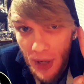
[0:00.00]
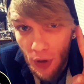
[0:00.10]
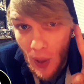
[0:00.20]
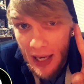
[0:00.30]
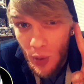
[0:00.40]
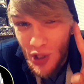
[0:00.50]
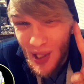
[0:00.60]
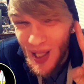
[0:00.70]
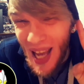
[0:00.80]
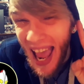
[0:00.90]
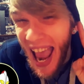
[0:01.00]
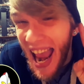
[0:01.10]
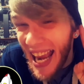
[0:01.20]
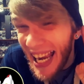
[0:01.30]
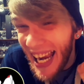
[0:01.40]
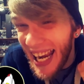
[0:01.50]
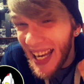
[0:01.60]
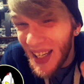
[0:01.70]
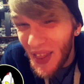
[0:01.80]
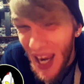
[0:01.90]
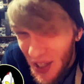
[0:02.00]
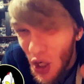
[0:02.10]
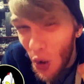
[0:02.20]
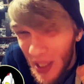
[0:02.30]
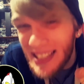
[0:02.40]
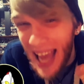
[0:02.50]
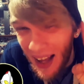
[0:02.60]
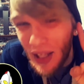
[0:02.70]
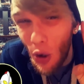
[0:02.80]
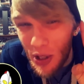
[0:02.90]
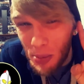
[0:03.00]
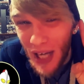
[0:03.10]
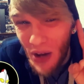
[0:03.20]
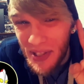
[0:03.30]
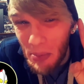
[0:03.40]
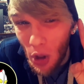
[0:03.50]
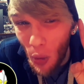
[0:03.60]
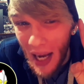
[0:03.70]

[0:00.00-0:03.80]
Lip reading: from different languages, and they don't exactly always pronounce them